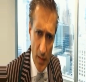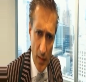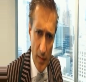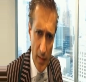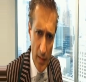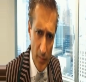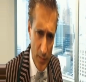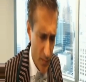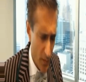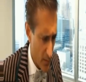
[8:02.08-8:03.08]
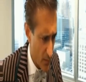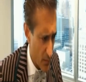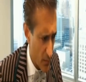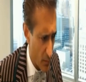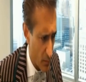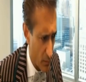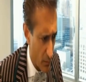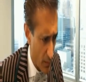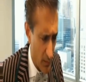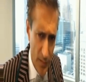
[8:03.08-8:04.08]
And I was talking to
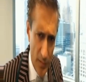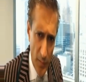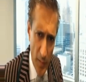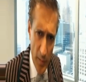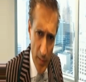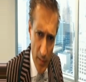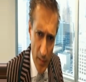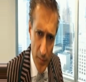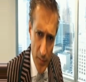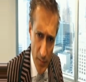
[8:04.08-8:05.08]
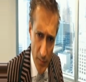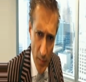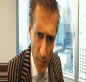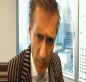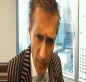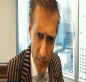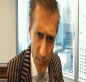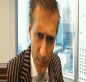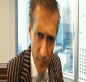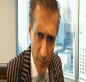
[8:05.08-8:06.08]
one of the chief operating officers of one of the
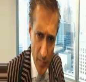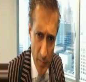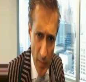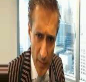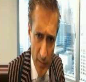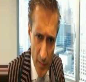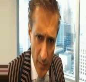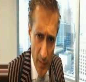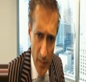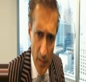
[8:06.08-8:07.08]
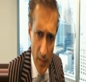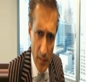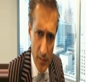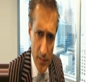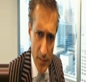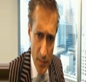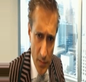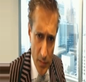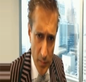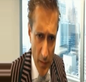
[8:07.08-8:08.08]
largest investment banks here, who just
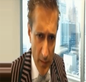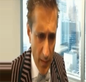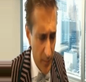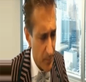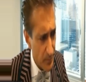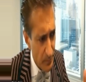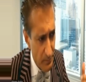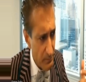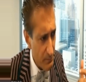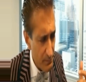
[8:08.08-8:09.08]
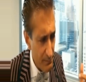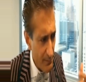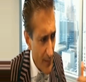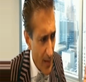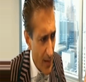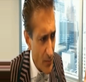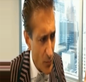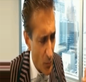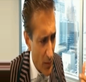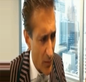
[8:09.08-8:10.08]
told me that I was
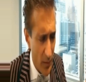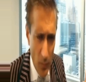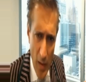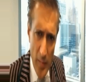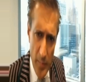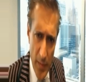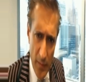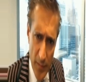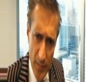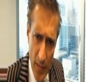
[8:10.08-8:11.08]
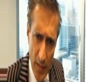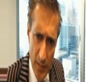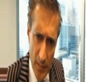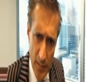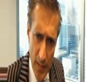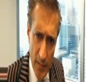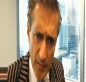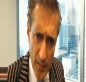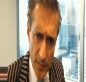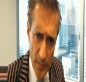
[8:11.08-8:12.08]
wondering why BFSI has led
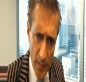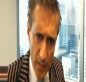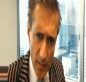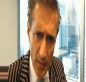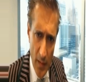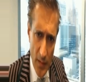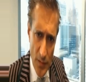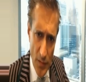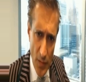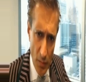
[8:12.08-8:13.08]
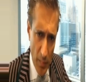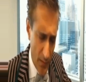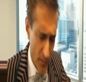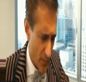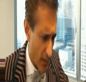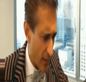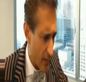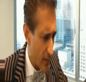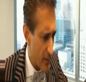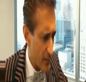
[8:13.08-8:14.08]
this so much.
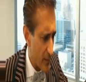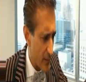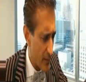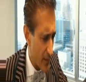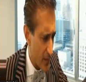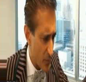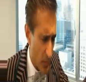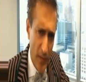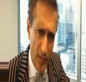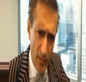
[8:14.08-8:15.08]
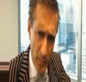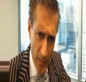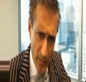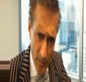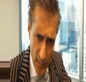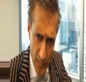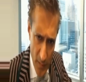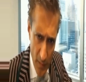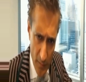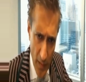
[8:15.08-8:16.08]
And he explained to me this risk
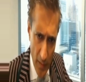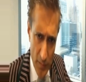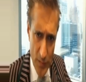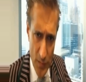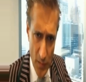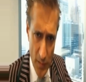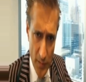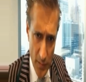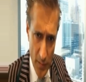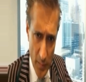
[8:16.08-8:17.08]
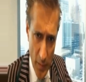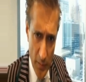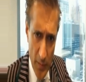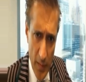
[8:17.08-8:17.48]
curve that I was just talking to you about,